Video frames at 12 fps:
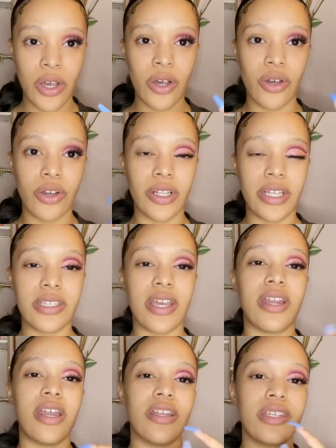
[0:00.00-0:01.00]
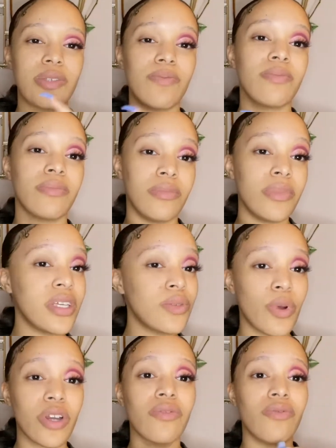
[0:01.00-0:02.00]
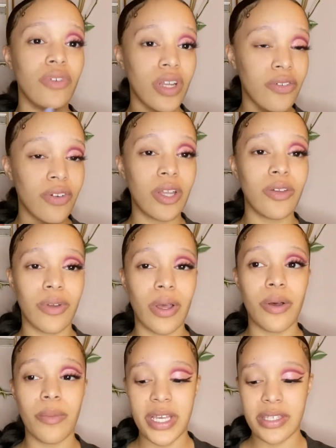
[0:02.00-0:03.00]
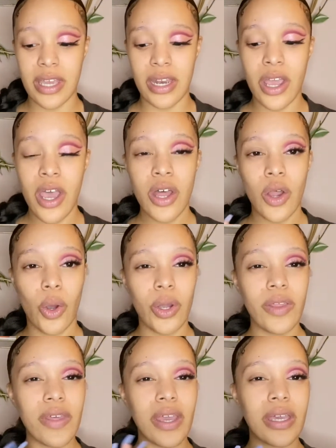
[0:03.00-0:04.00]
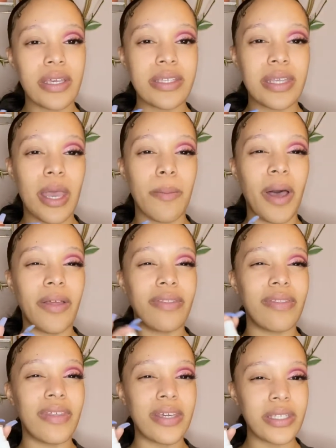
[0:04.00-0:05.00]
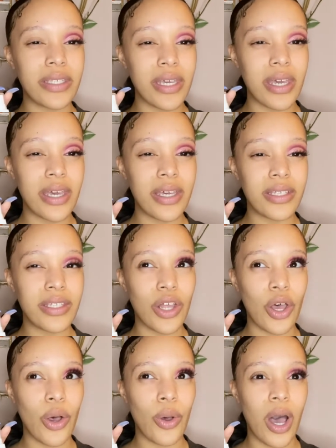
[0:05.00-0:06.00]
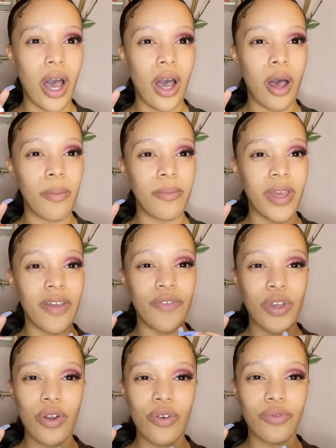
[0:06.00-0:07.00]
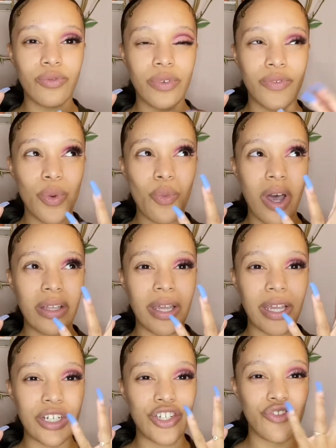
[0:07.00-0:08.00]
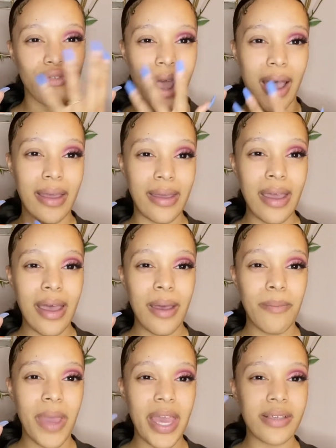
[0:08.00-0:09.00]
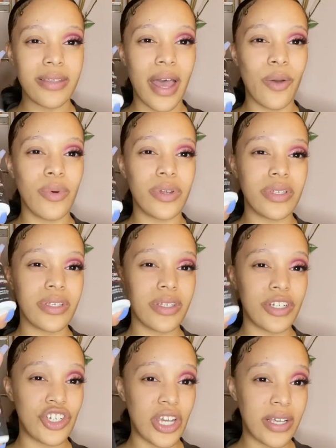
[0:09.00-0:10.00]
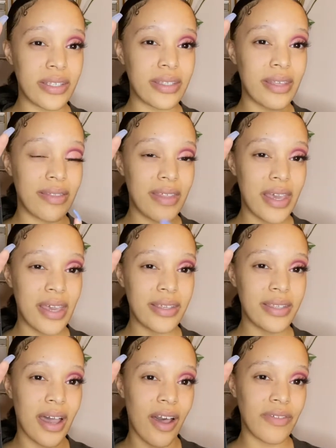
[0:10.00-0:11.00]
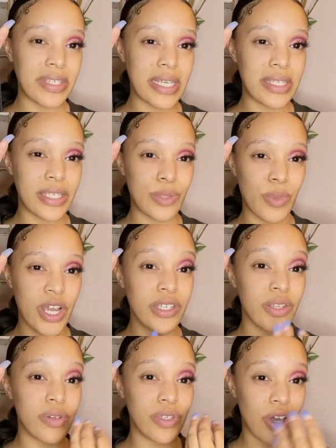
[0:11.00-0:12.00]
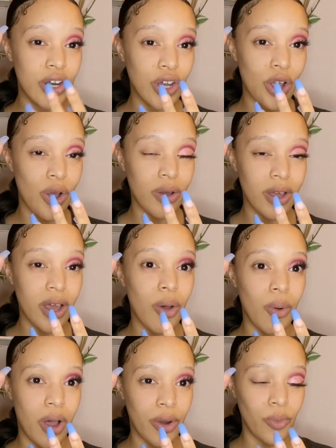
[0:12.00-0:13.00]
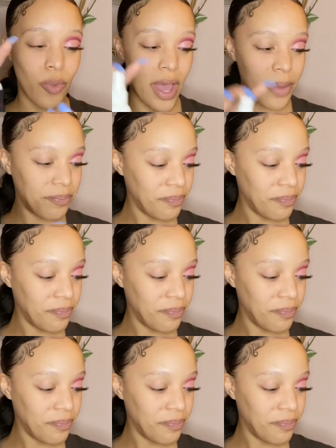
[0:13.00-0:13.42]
oily skin and it's worked really well on my skin. Only thing I could say about this is though, if you want like a dry base, I wouldn't suggest this. Obviously it's a spray, so it's gonna go coat on wet.